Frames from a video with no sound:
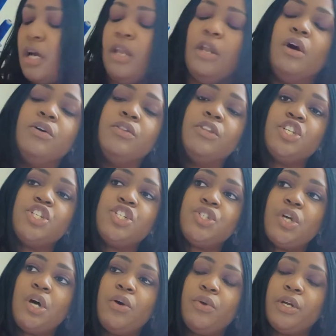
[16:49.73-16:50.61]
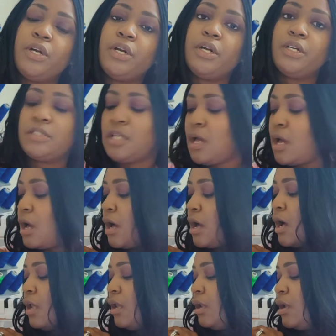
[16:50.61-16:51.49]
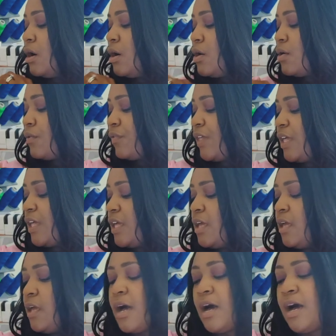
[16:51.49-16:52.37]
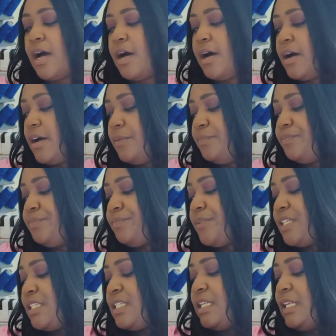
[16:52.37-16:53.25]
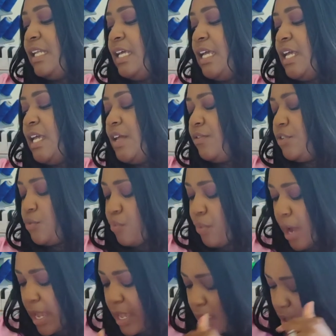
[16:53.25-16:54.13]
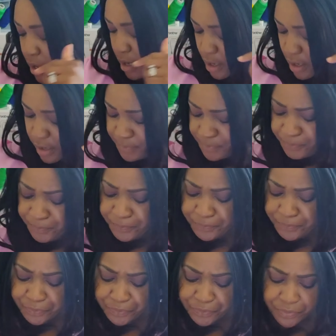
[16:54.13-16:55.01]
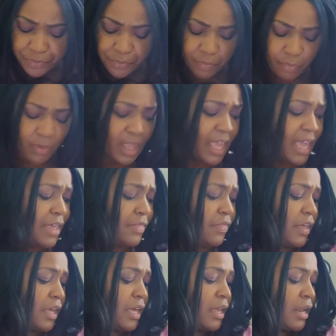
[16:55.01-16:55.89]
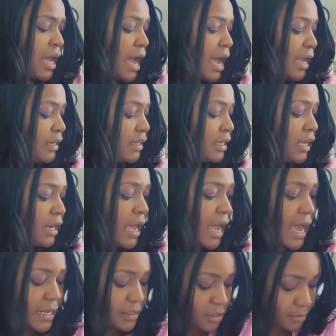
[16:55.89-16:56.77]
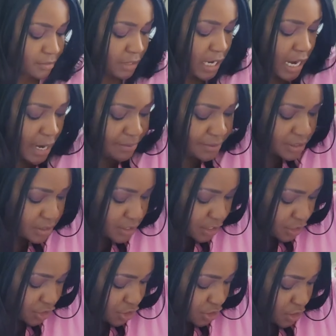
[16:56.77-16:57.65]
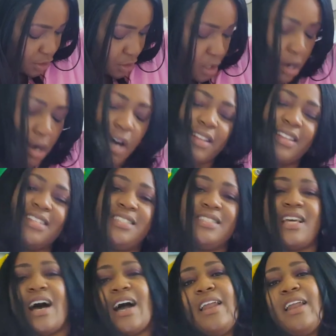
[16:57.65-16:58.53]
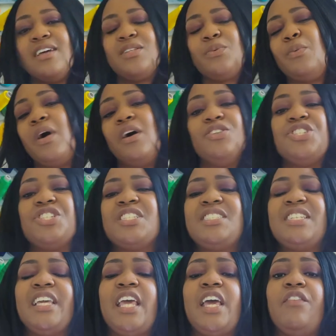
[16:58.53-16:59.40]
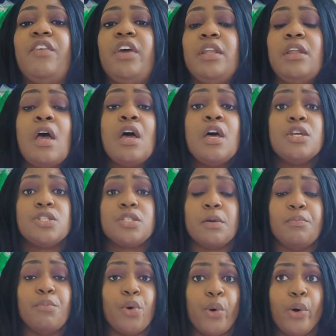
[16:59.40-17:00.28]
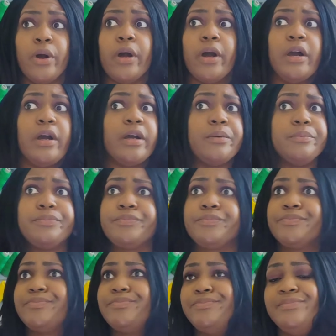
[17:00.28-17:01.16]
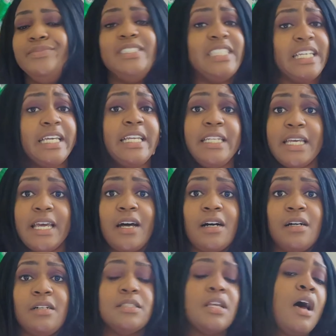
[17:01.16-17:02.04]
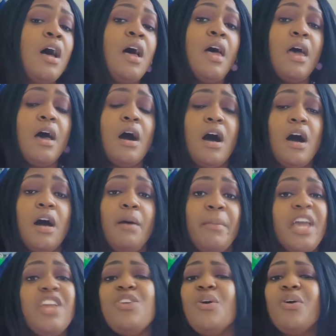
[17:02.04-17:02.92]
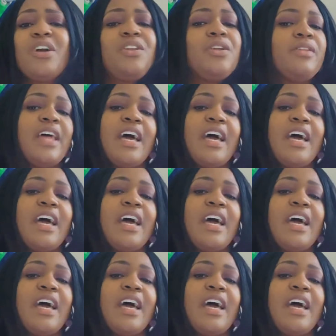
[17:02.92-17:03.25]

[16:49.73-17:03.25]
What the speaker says: along the shoulders, along the sleeves right here. And then I did add some top stitching on the side as well, just to give it some more details. And you can do